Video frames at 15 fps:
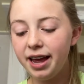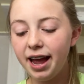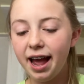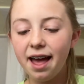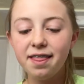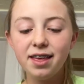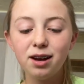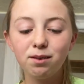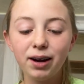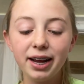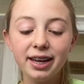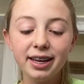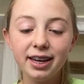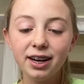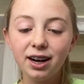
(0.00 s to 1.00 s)
And then right
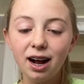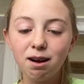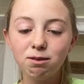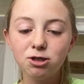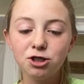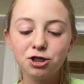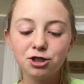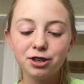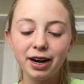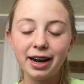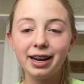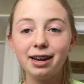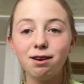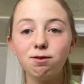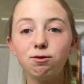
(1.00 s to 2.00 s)
here, I was
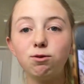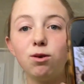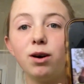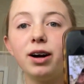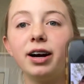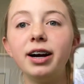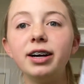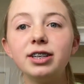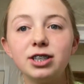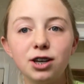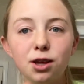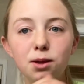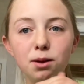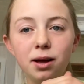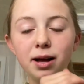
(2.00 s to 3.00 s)
training to go
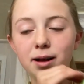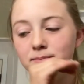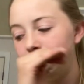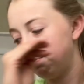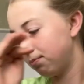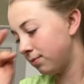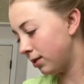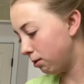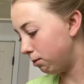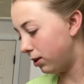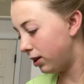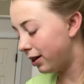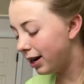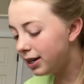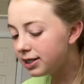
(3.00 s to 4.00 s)
to the
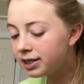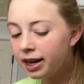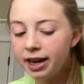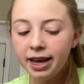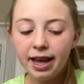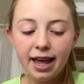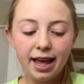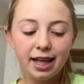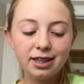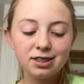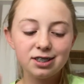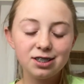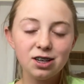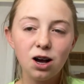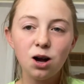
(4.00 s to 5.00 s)
wilderness, and
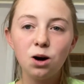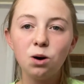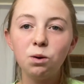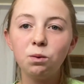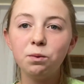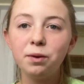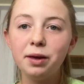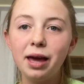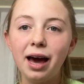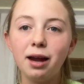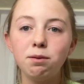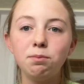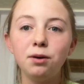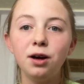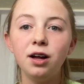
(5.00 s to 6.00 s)
so we had to
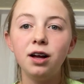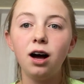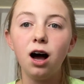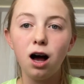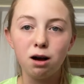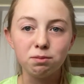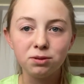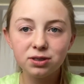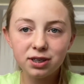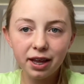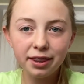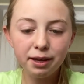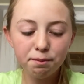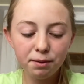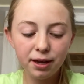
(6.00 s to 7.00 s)
put hobbles on
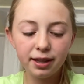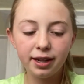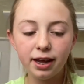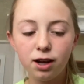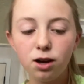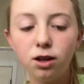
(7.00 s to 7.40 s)
them, and they